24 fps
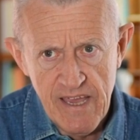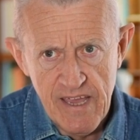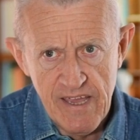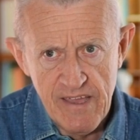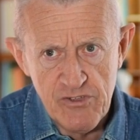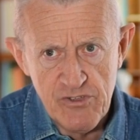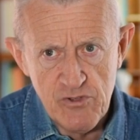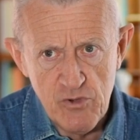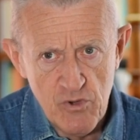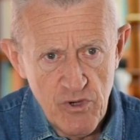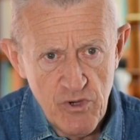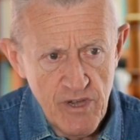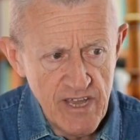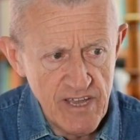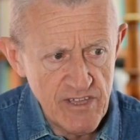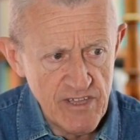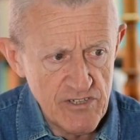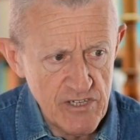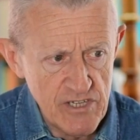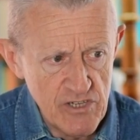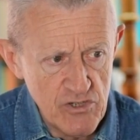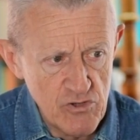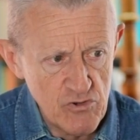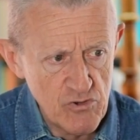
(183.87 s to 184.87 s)
throwing
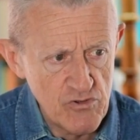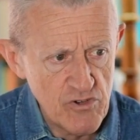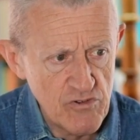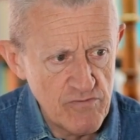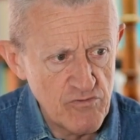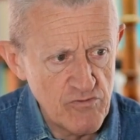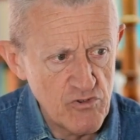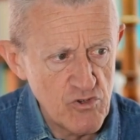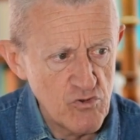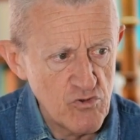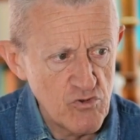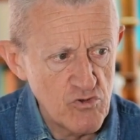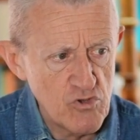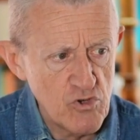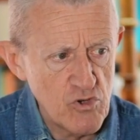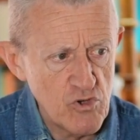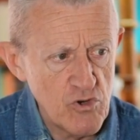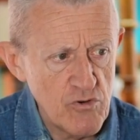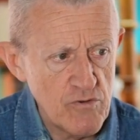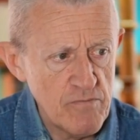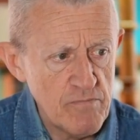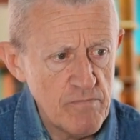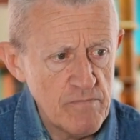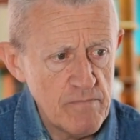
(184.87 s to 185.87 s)
us into the
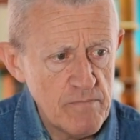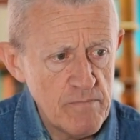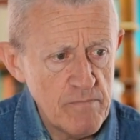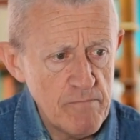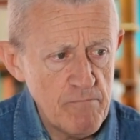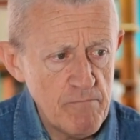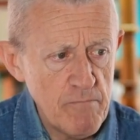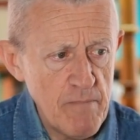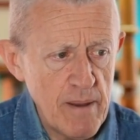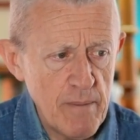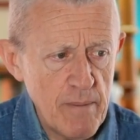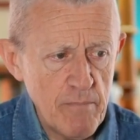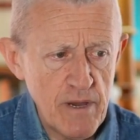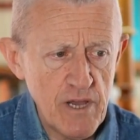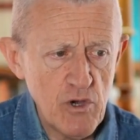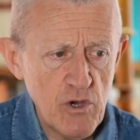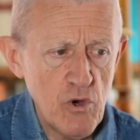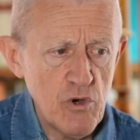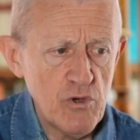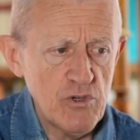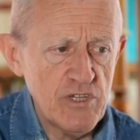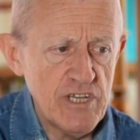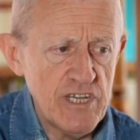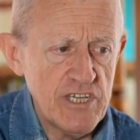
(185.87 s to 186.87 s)
future. Mapping
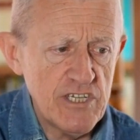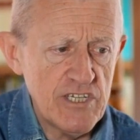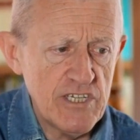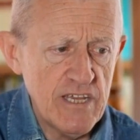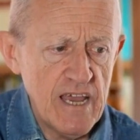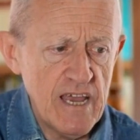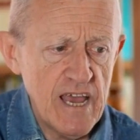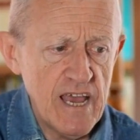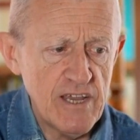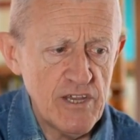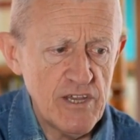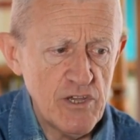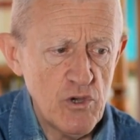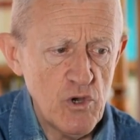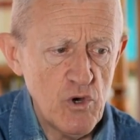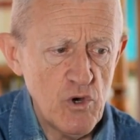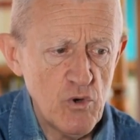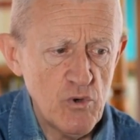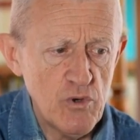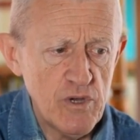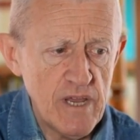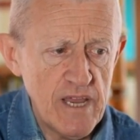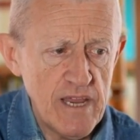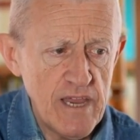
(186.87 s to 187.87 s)
all these
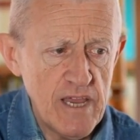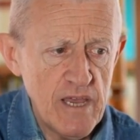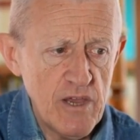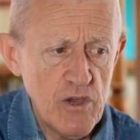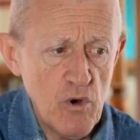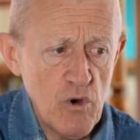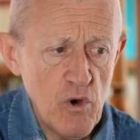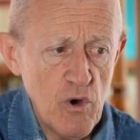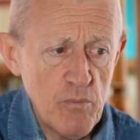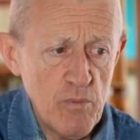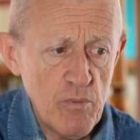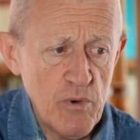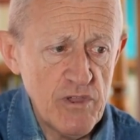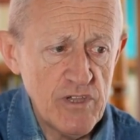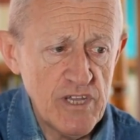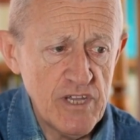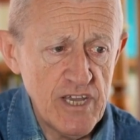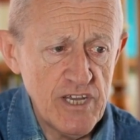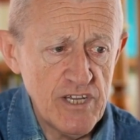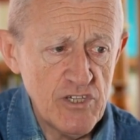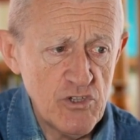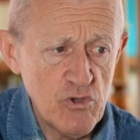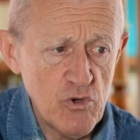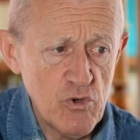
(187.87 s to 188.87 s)
unknown and unknowable
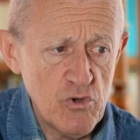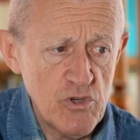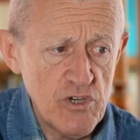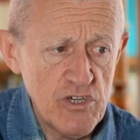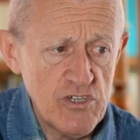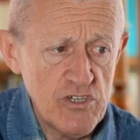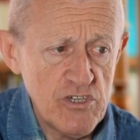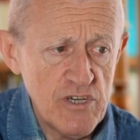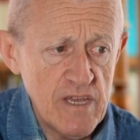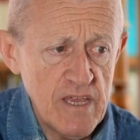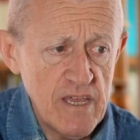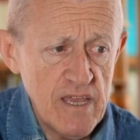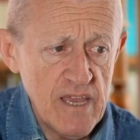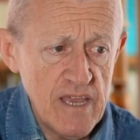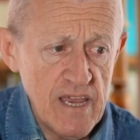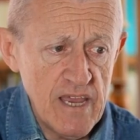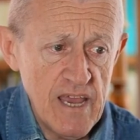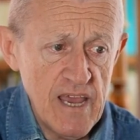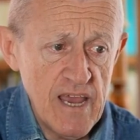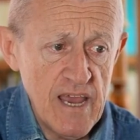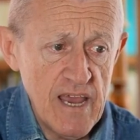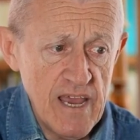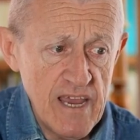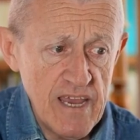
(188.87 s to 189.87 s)
territories
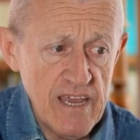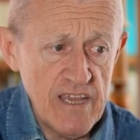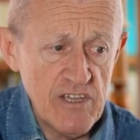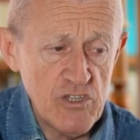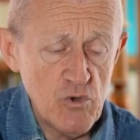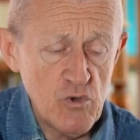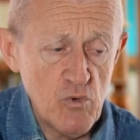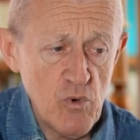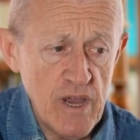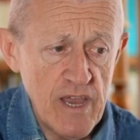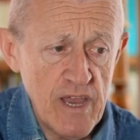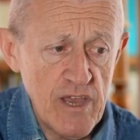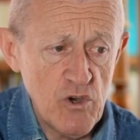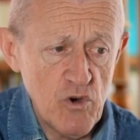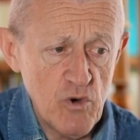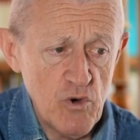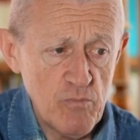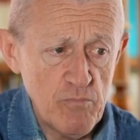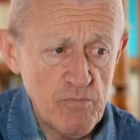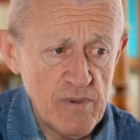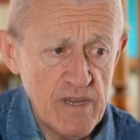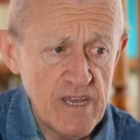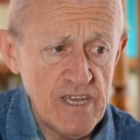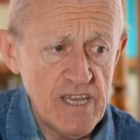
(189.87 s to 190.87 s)
is quite
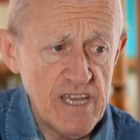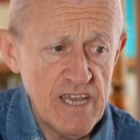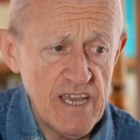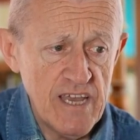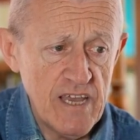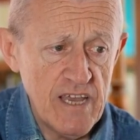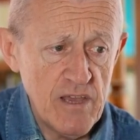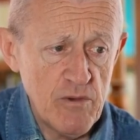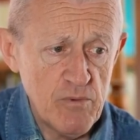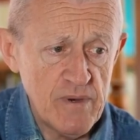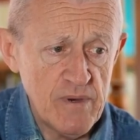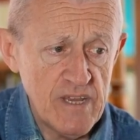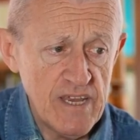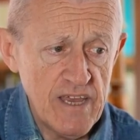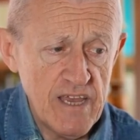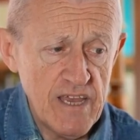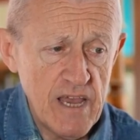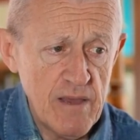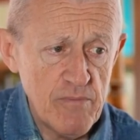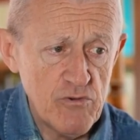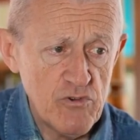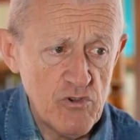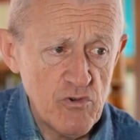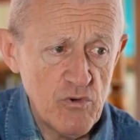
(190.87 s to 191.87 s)
complicated when it
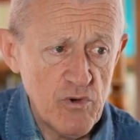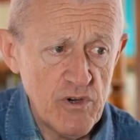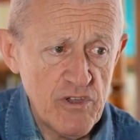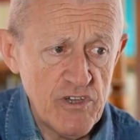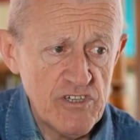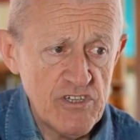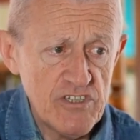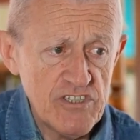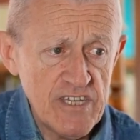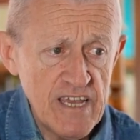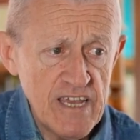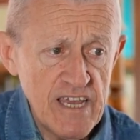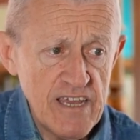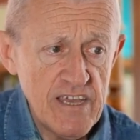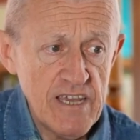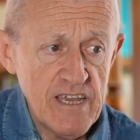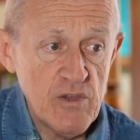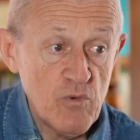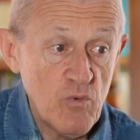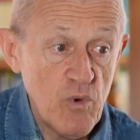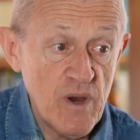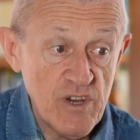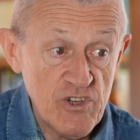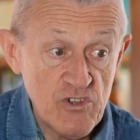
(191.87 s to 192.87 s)
comes to
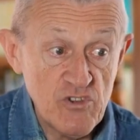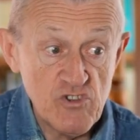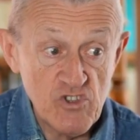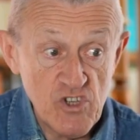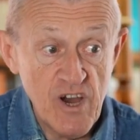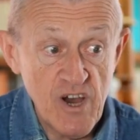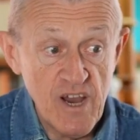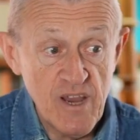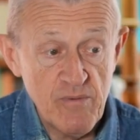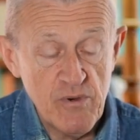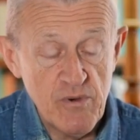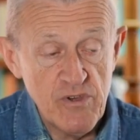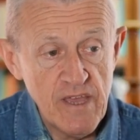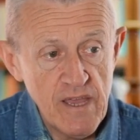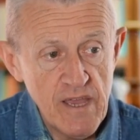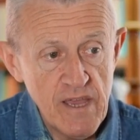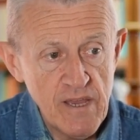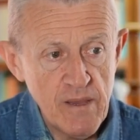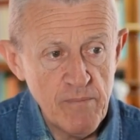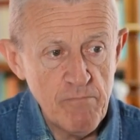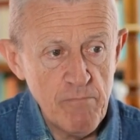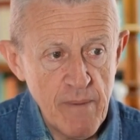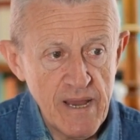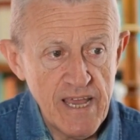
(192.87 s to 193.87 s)
understanding what jobs
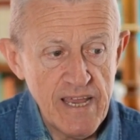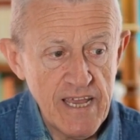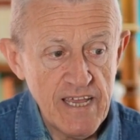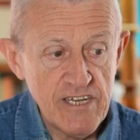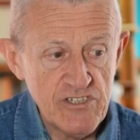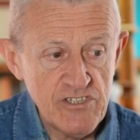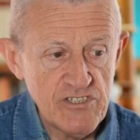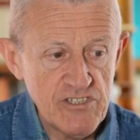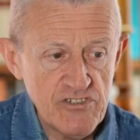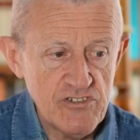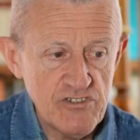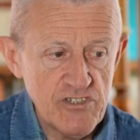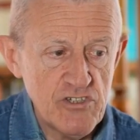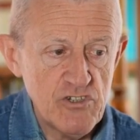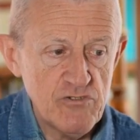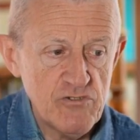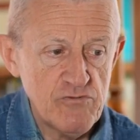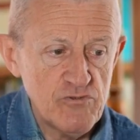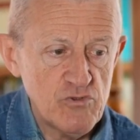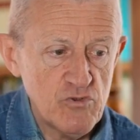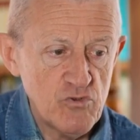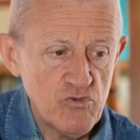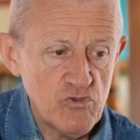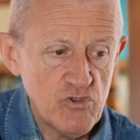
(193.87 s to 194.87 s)
might exist in the
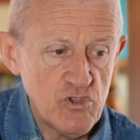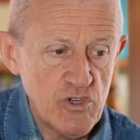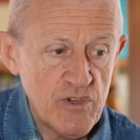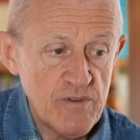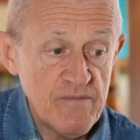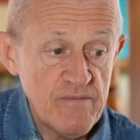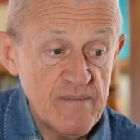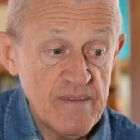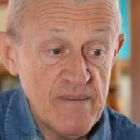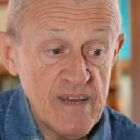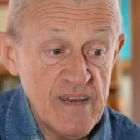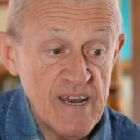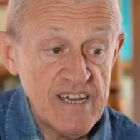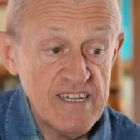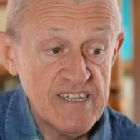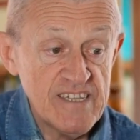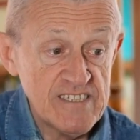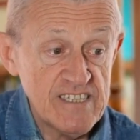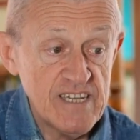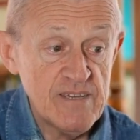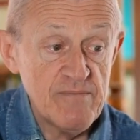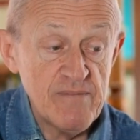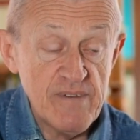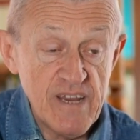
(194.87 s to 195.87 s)
future. At the
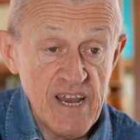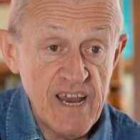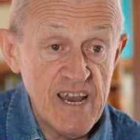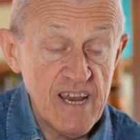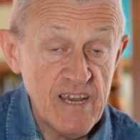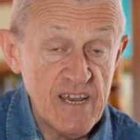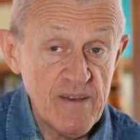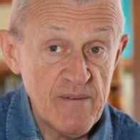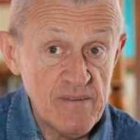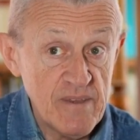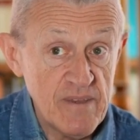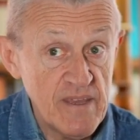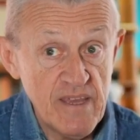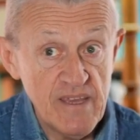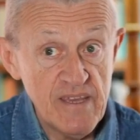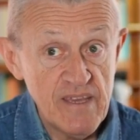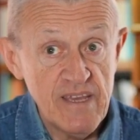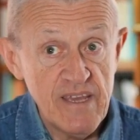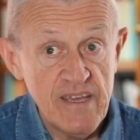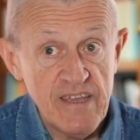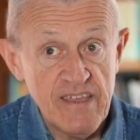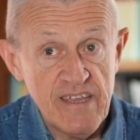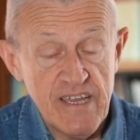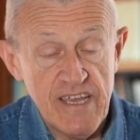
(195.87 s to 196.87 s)
same time,
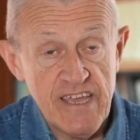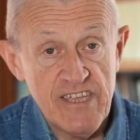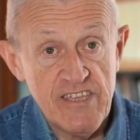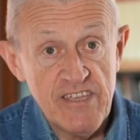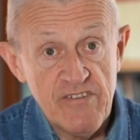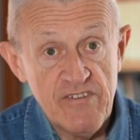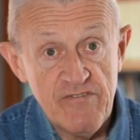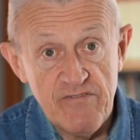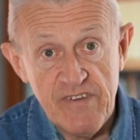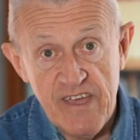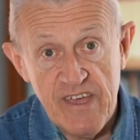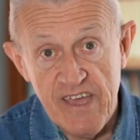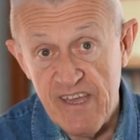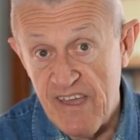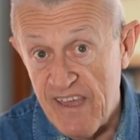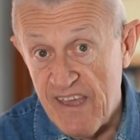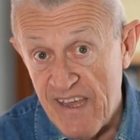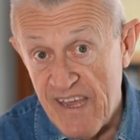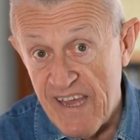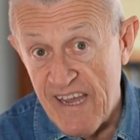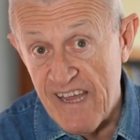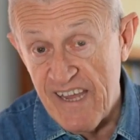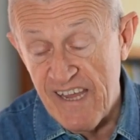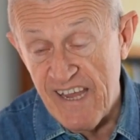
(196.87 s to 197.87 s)
there is the fear
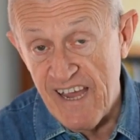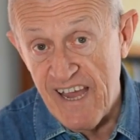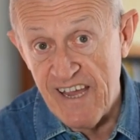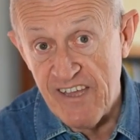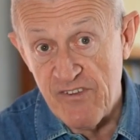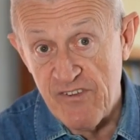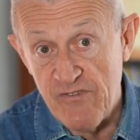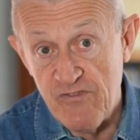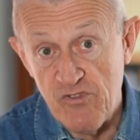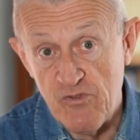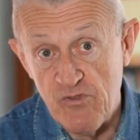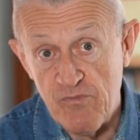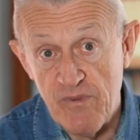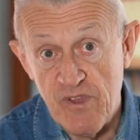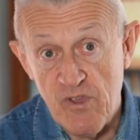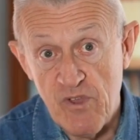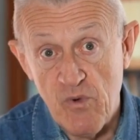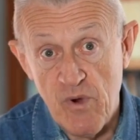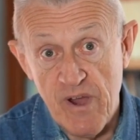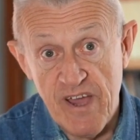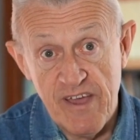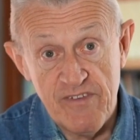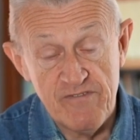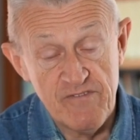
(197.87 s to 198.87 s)
that a class of super
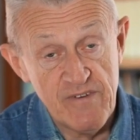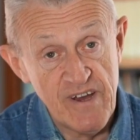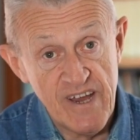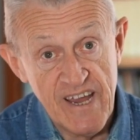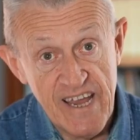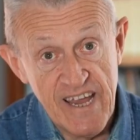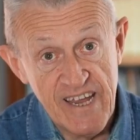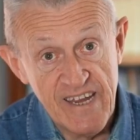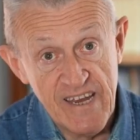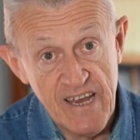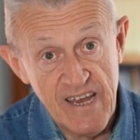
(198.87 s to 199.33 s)
qualified,